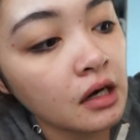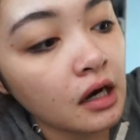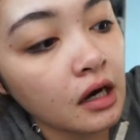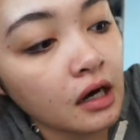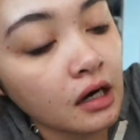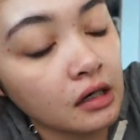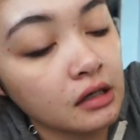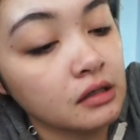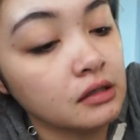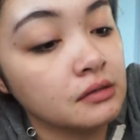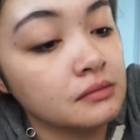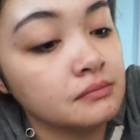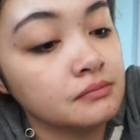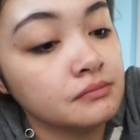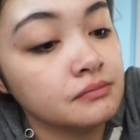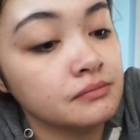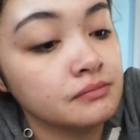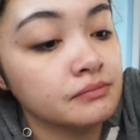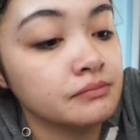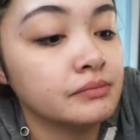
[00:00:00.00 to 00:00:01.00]

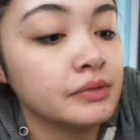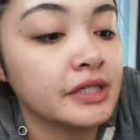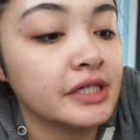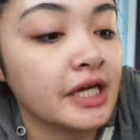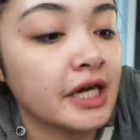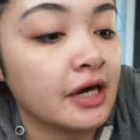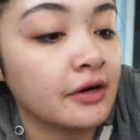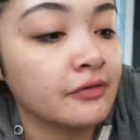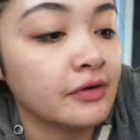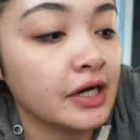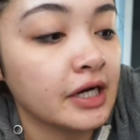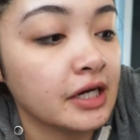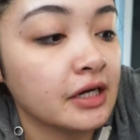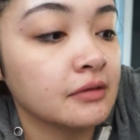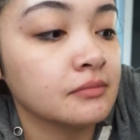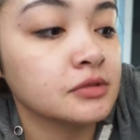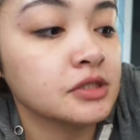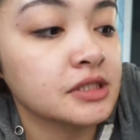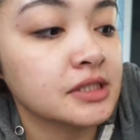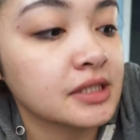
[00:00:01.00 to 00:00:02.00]
But yeah, right now
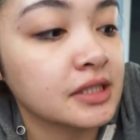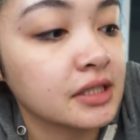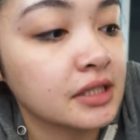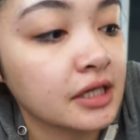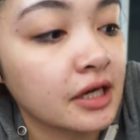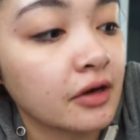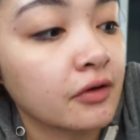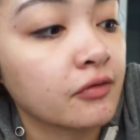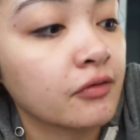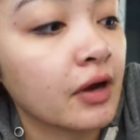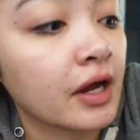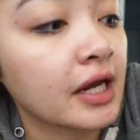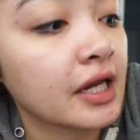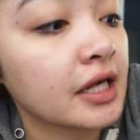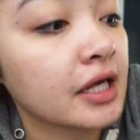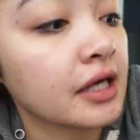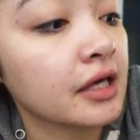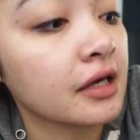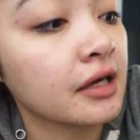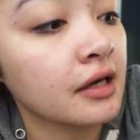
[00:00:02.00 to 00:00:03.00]
I'm just gonna get
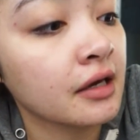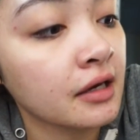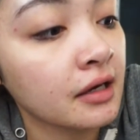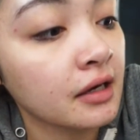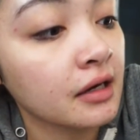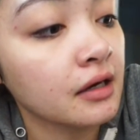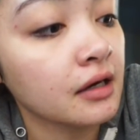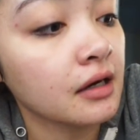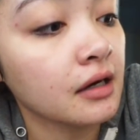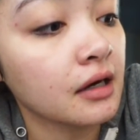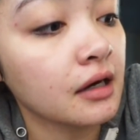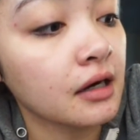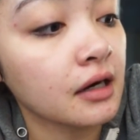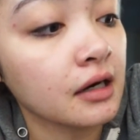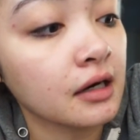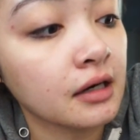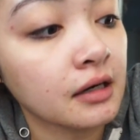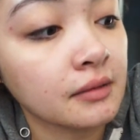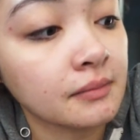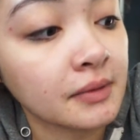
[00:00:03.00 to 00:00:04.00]
ready.
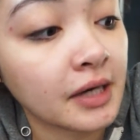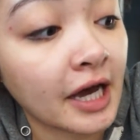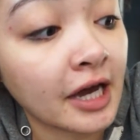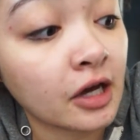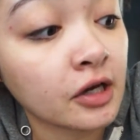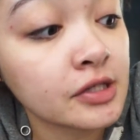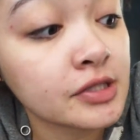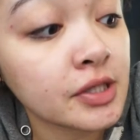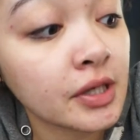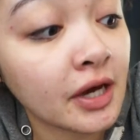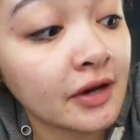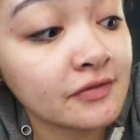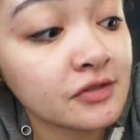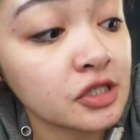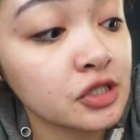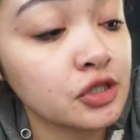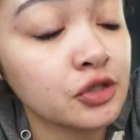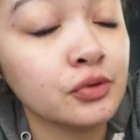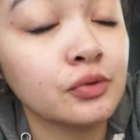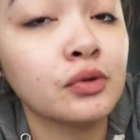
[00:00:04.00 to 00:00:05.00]
I also have
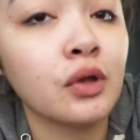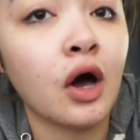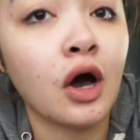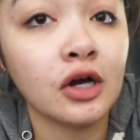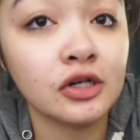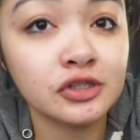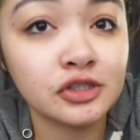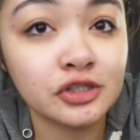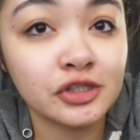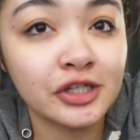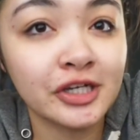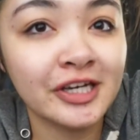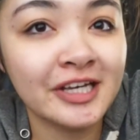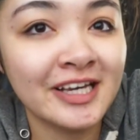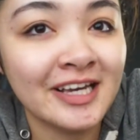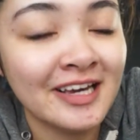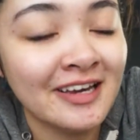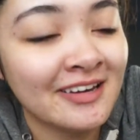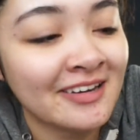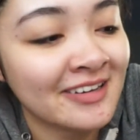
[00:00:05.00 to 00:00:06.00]
to do
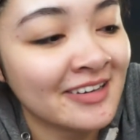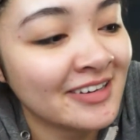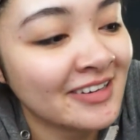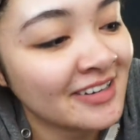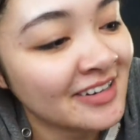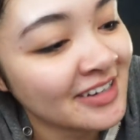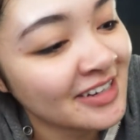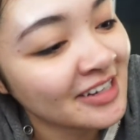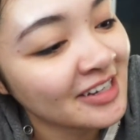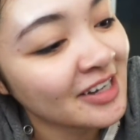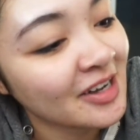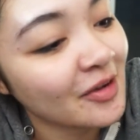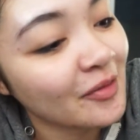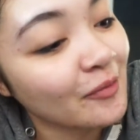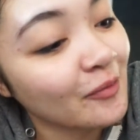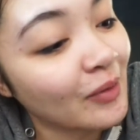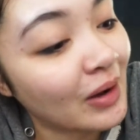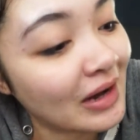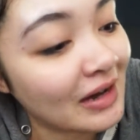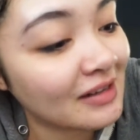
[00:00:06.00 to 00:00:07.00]
laundry
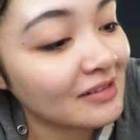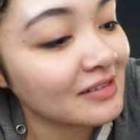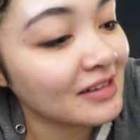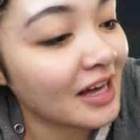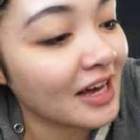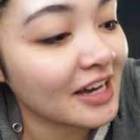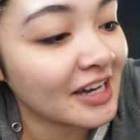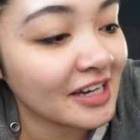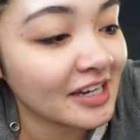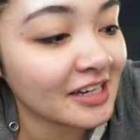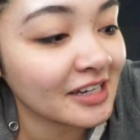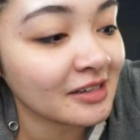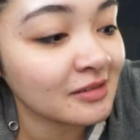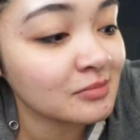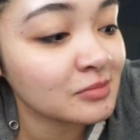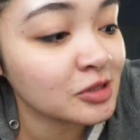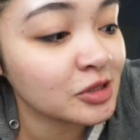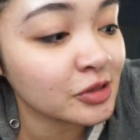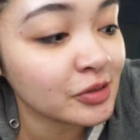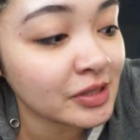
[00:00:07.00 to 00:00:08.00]
while
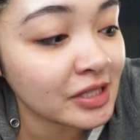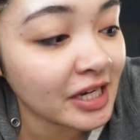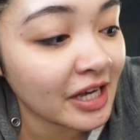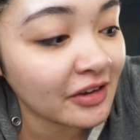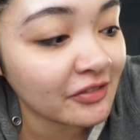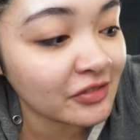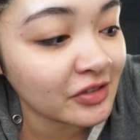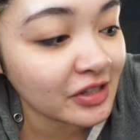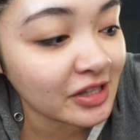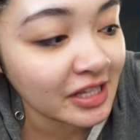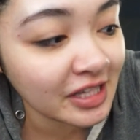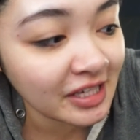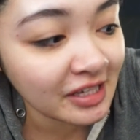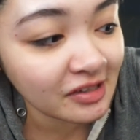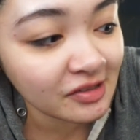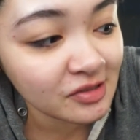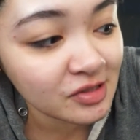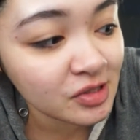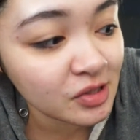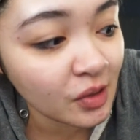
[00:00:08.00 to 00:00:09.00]
I'm doing everything
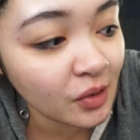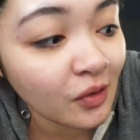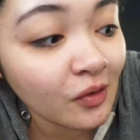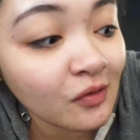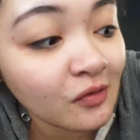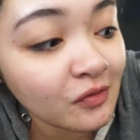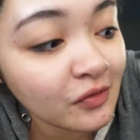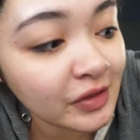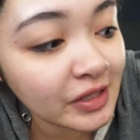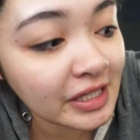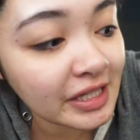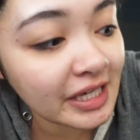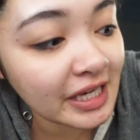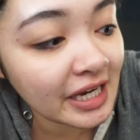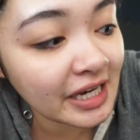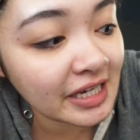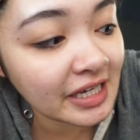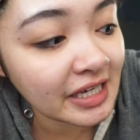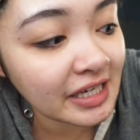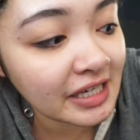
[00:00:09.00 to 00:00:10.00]
else, so hopefully
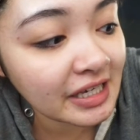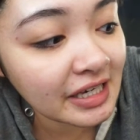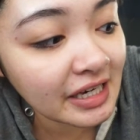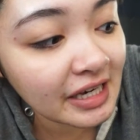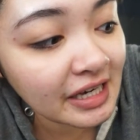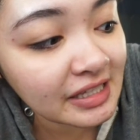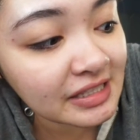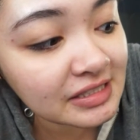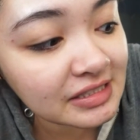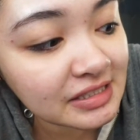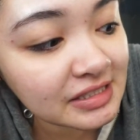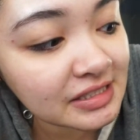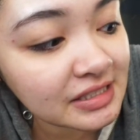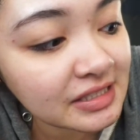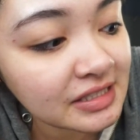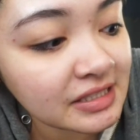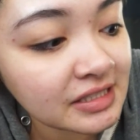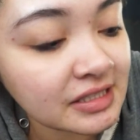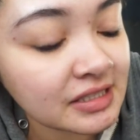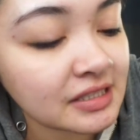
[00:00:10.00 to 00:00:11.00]
I can
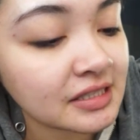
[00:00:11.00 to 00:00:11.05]
get